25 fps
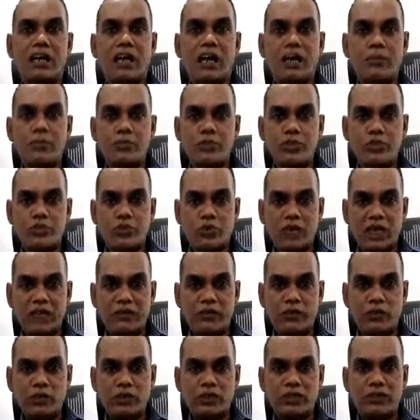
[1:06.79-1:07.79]
up to
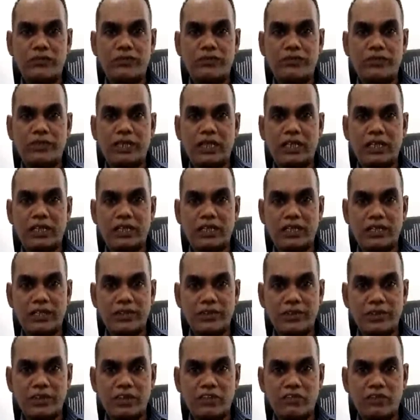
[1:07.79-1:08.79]
24th
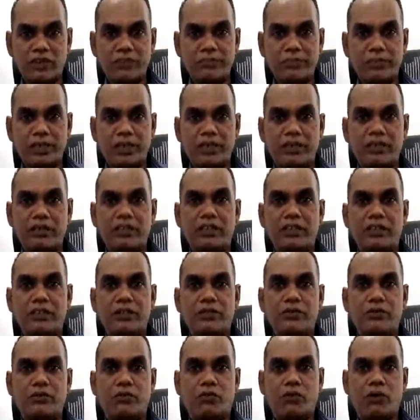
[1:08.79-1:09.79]
of November,
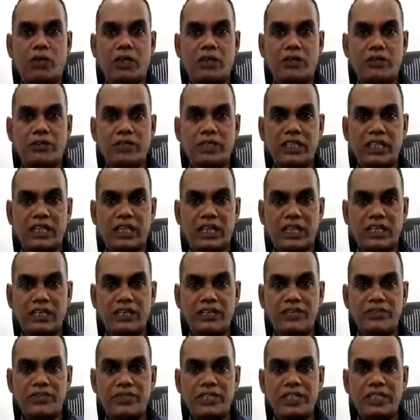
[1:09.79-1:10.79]
whatever the
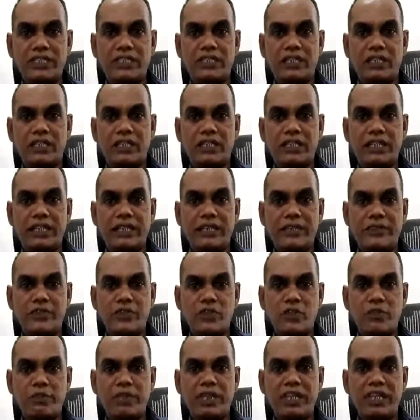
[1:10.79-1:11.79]
currency that
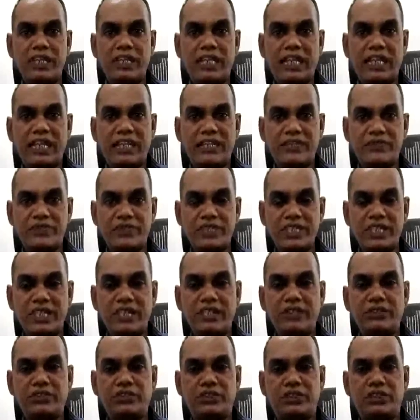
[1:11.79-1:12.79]
needs to be get
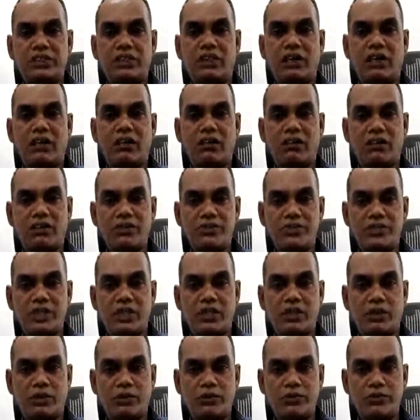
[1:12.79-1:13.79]
exchanged across
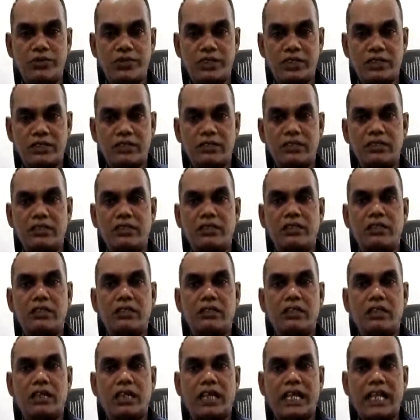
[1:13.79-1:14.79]
the counter
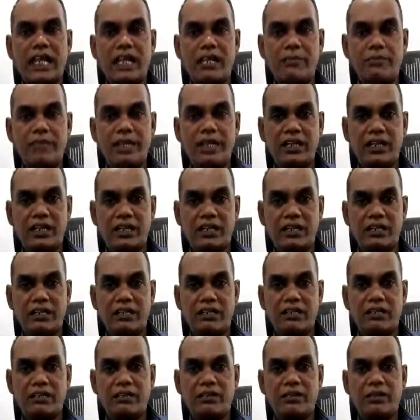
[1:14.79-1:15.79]
can be
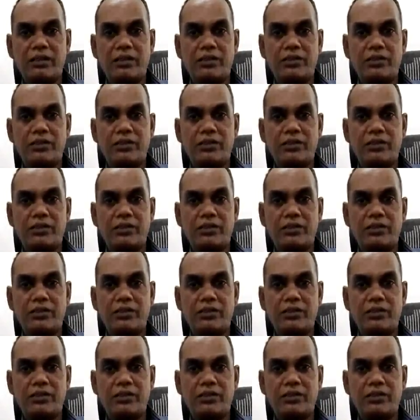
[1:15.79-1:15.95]
done